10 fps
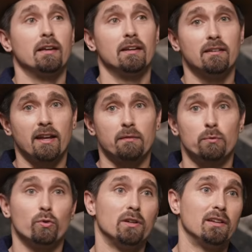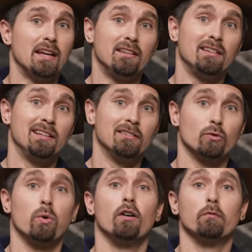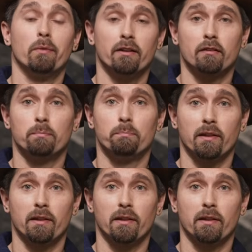it takes between 18 to 12 months